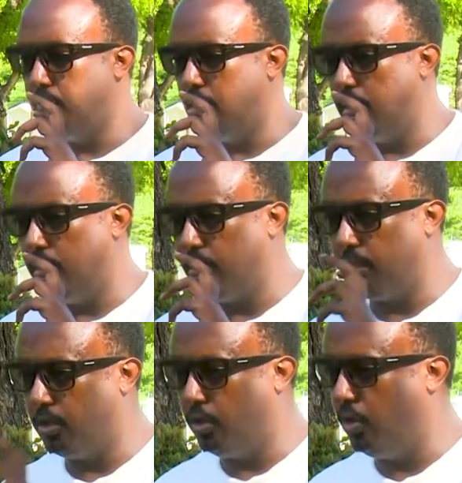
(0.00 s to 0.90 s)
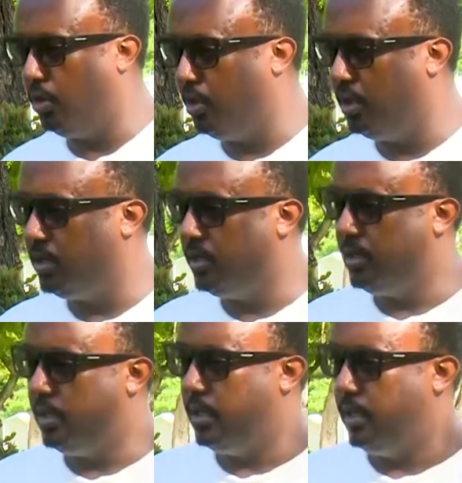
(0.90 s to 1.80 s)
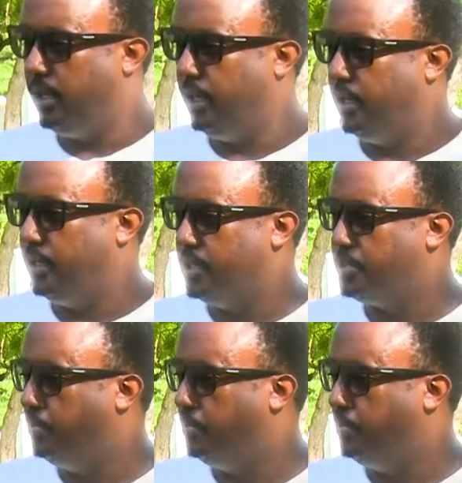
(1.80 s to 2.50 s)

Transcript: uh, go and